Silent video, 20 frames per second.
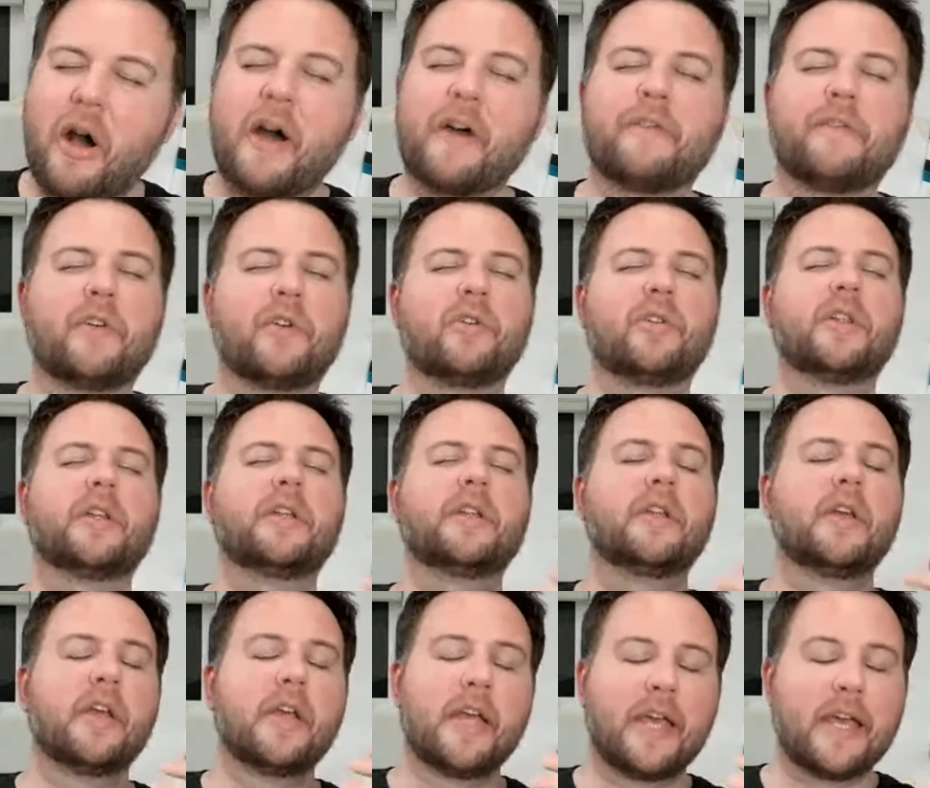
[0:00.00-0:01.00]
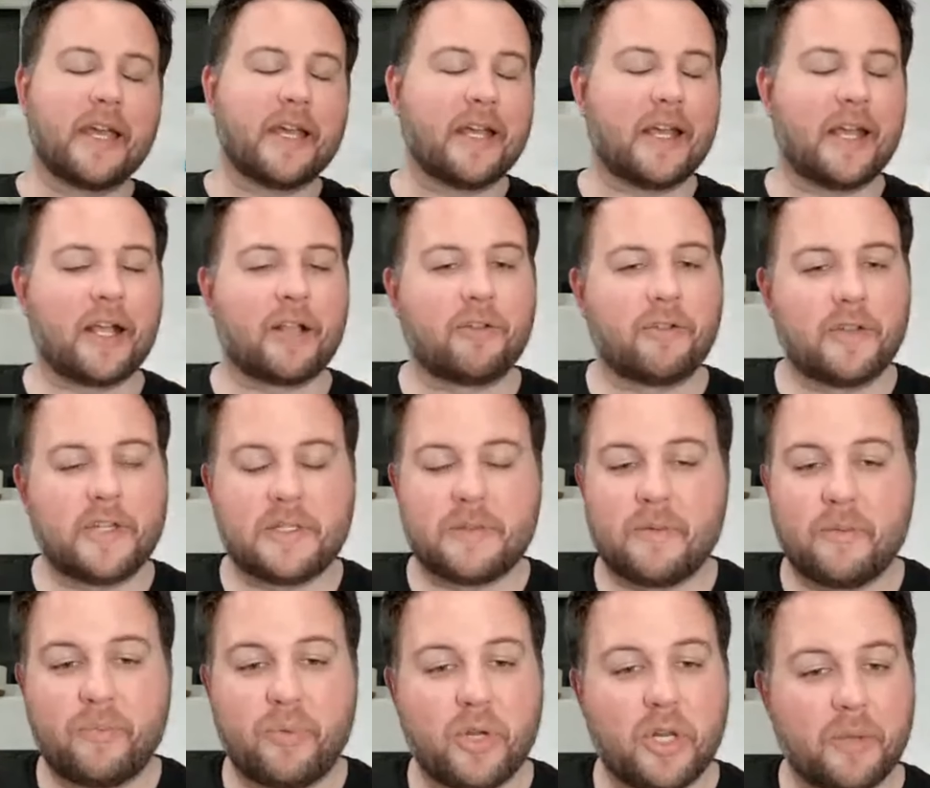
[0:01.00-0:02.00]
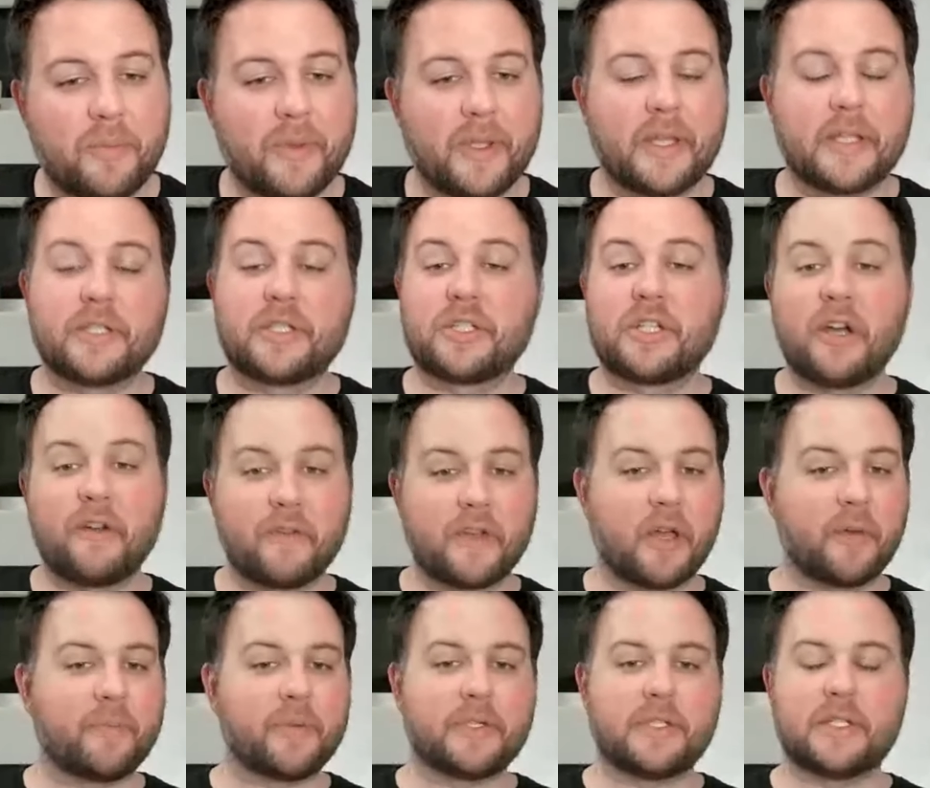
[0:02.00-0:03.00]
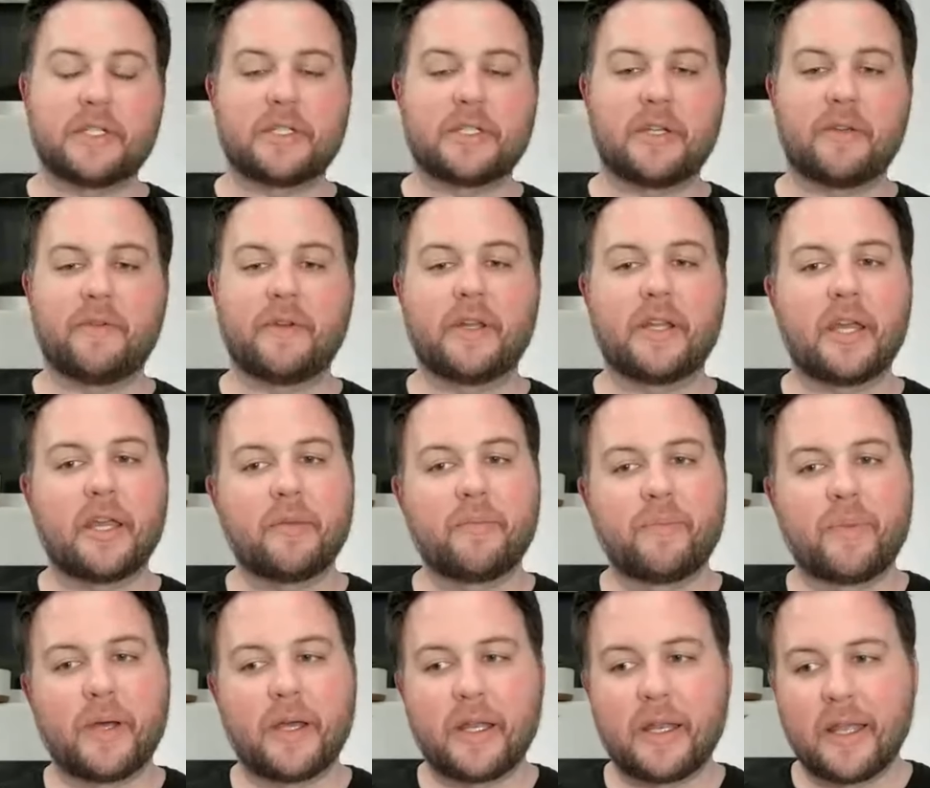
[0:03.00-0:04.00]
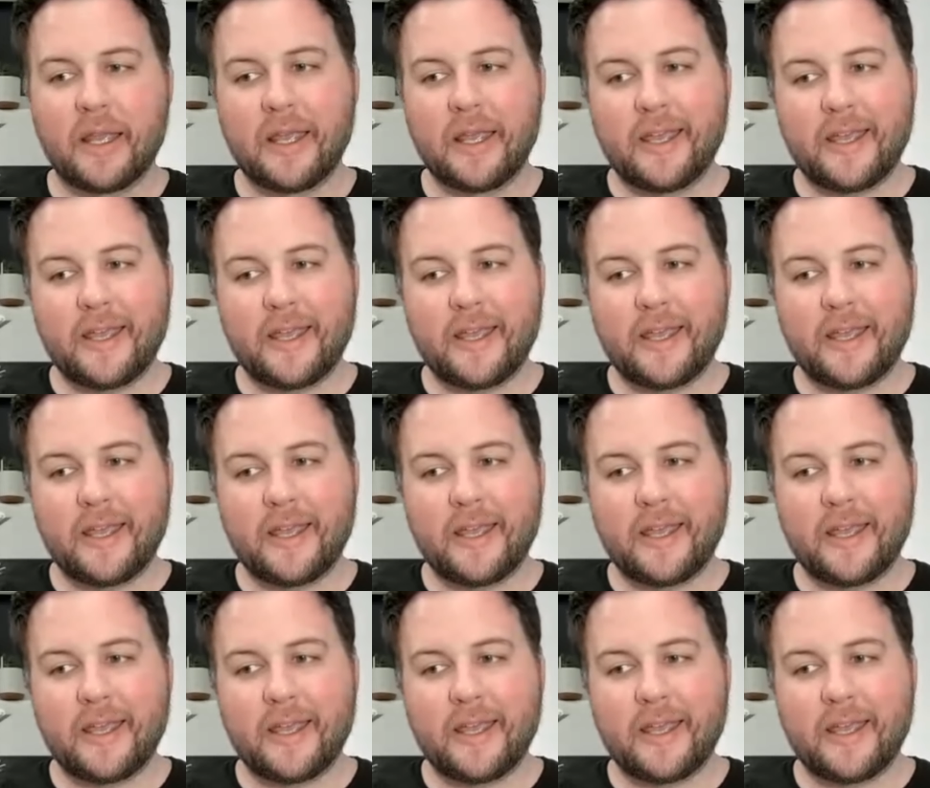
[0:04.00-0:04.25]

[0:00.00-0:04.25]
awful, and Eklund has been put up against tough competition every night, but